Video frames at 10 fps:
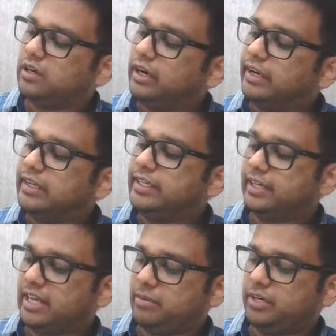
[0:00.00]

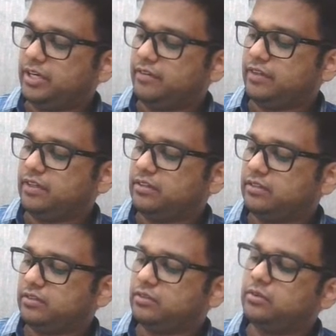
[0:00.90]
earlier time interval.
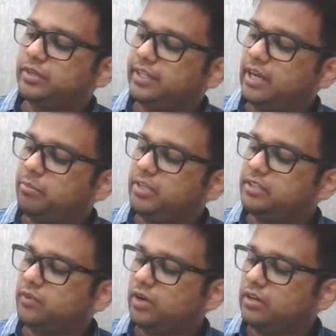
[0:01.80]
Okay, that means
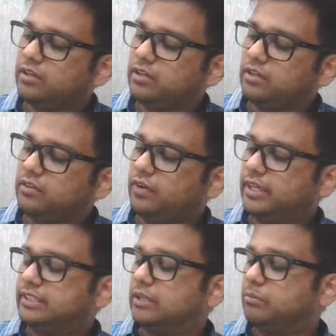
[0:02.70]
what? For
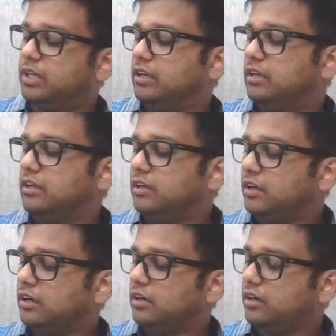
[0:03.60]
example,
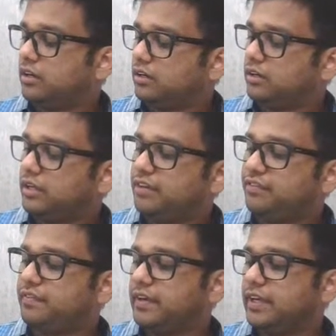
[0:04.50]

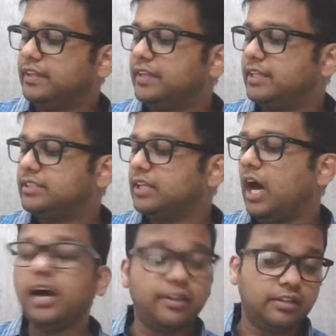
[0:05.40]
if in this
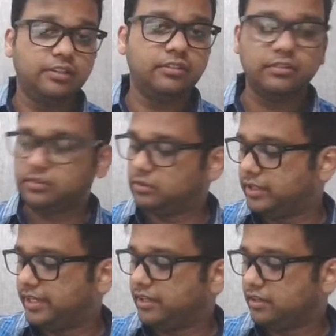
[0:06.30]
hour,
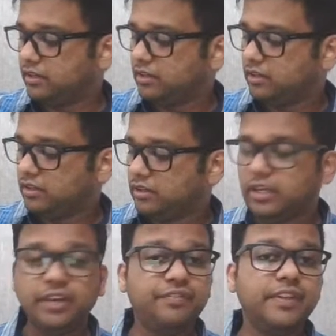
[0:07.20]
okay,
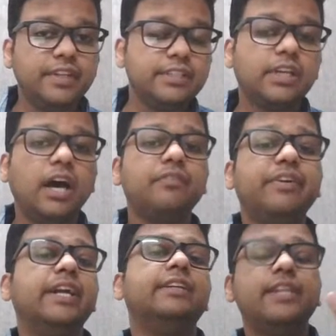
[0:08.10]
if in this hour we
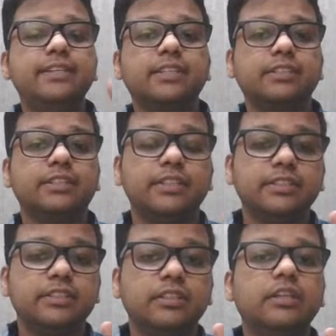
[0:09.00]
get 3 successes,